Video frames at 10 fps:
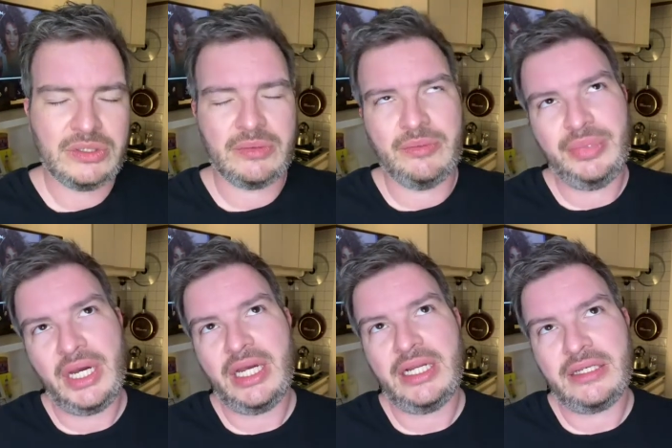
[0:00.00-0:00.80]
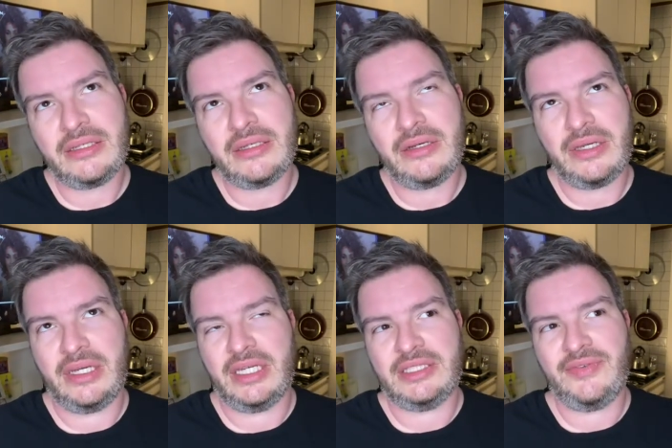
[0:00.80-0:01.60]
but, okay,
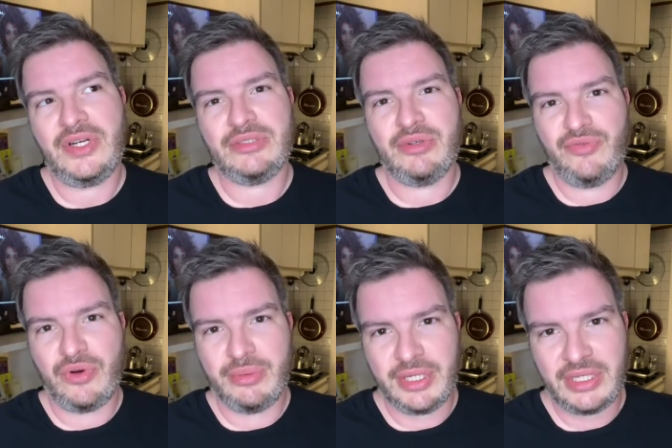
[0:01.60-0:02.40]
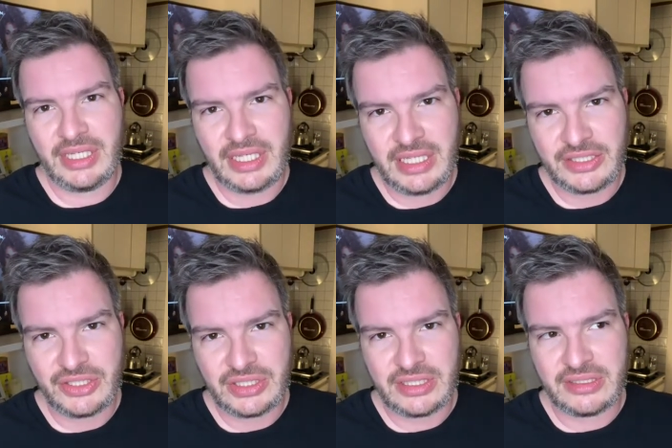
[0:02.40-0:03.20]
as far as reforming the
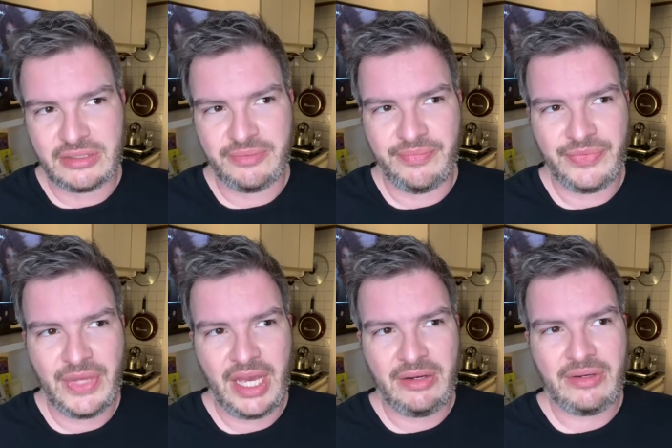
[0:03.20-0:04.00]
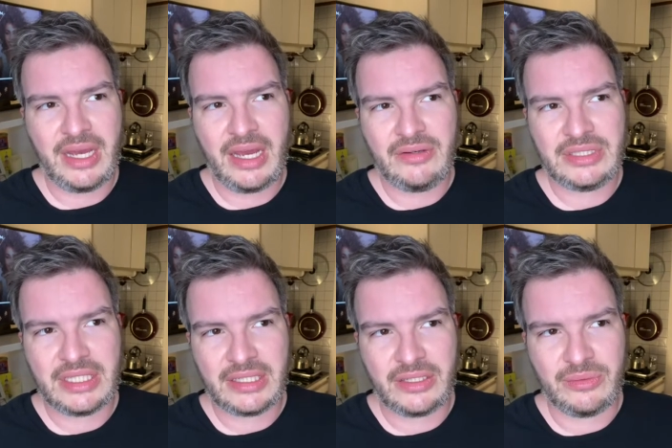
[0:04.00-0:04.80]
election system, how, how is
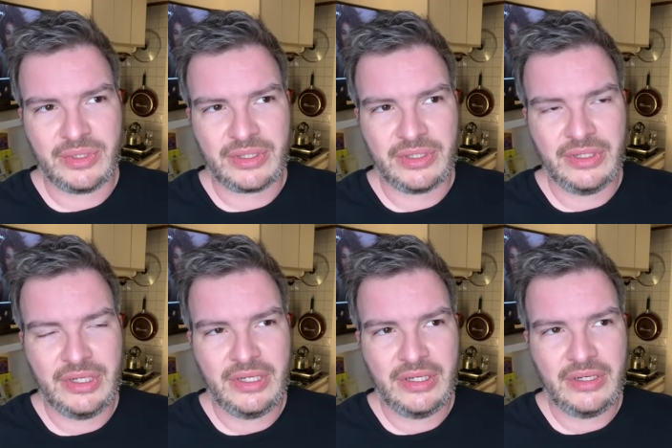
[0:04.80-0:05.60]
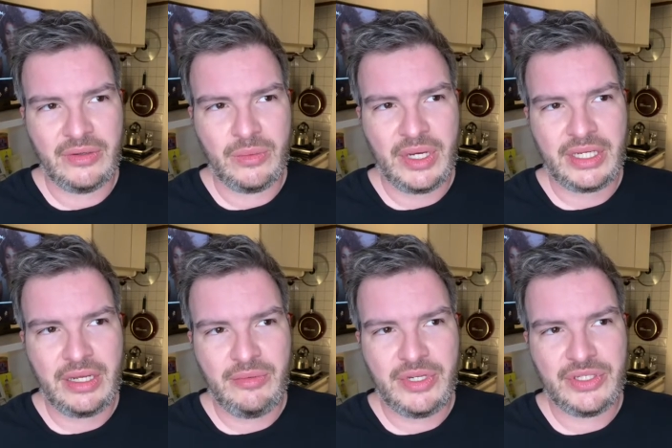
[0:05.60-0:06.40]
that going to work? What
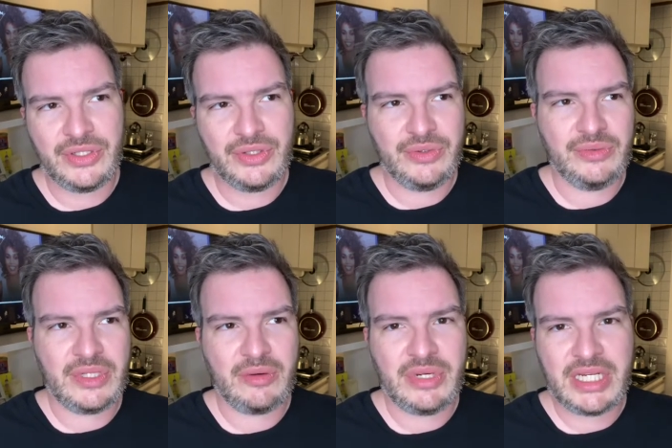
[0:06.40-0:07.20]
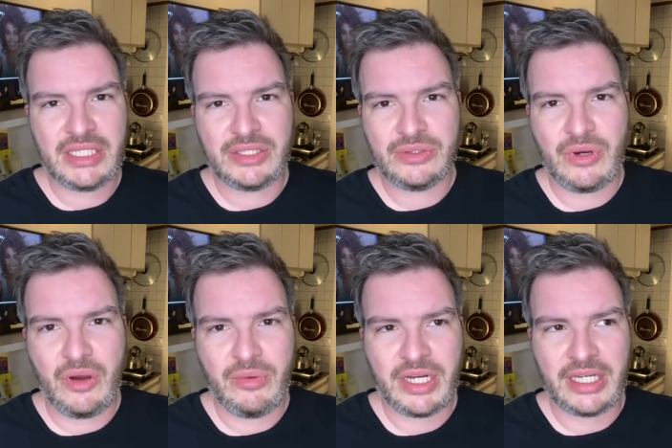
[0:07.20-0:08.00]
can we do that we didn't do
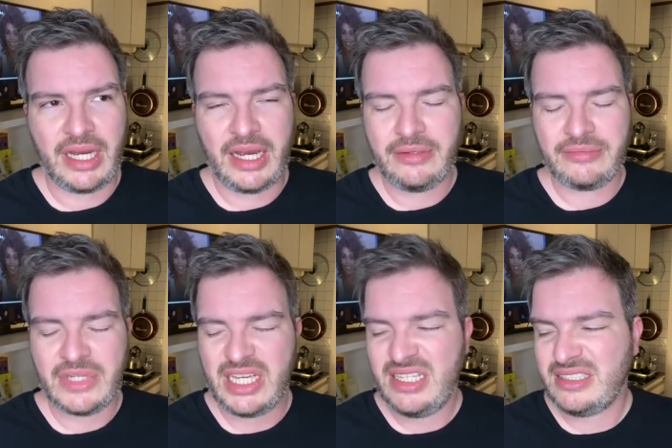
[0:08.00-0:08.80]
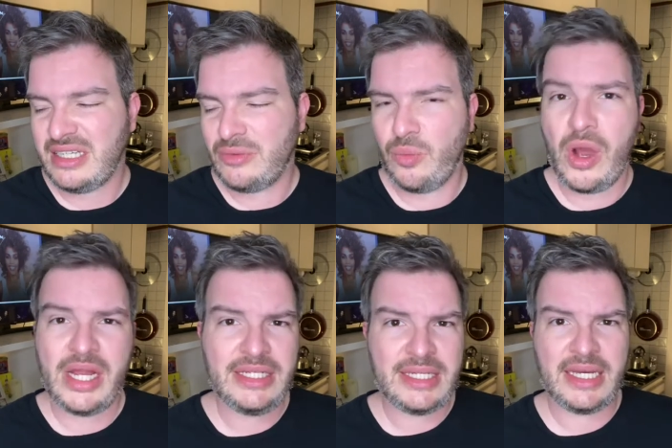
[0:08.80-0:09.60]
already? I, he said
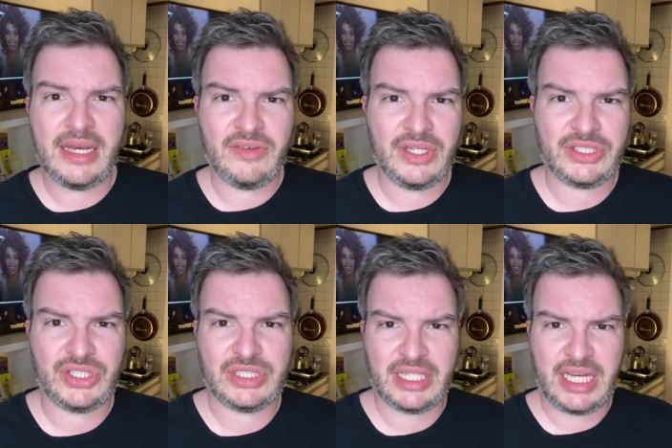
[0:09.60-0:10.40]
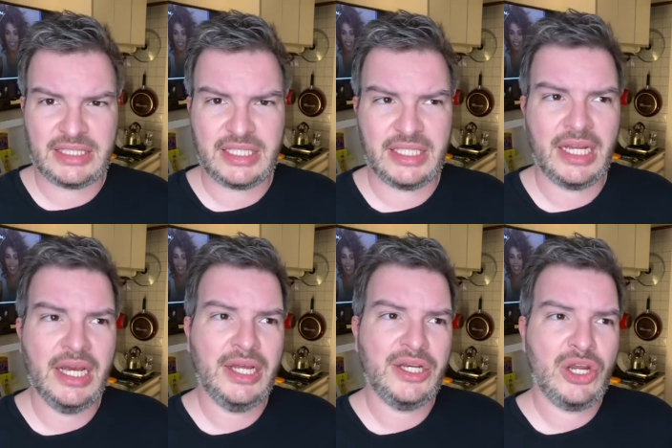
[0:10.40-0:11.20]
one day of elections and that's it.
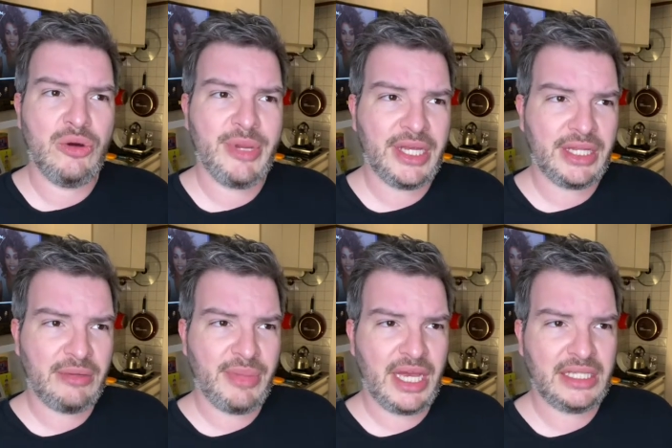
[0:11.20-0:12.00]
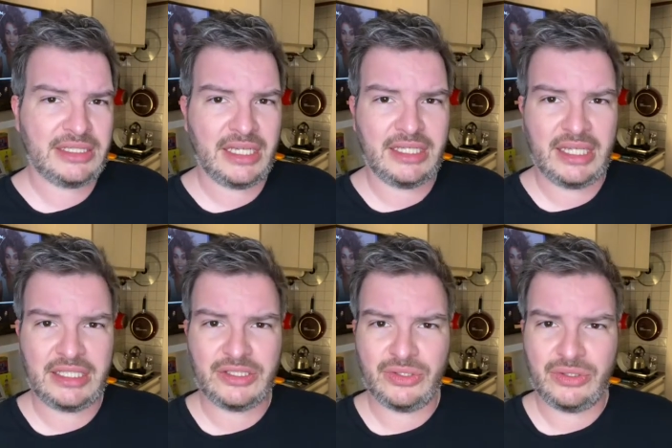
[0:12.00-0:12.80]
No mail-in ballots
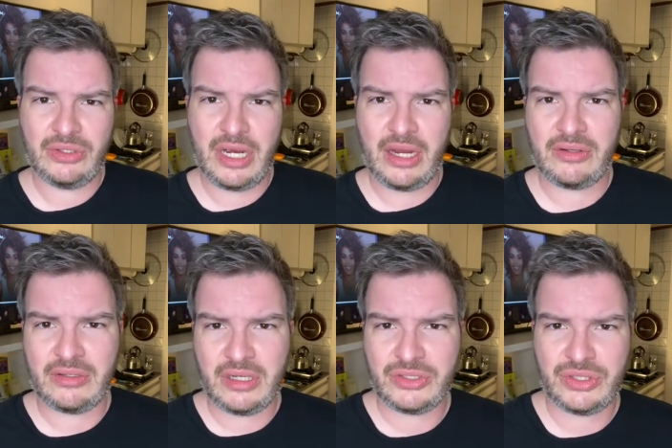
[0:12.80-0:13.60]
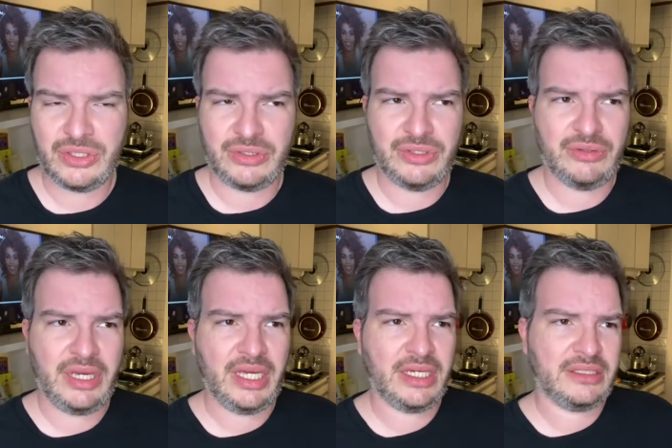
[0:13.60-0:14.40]
unless you're out of the country or you
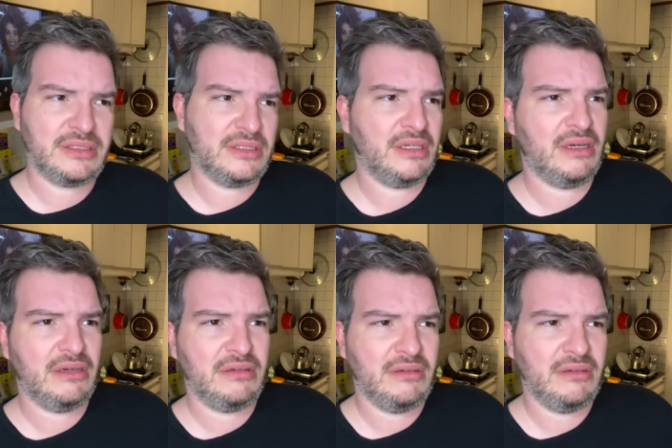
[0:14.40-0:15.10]
can't, uh,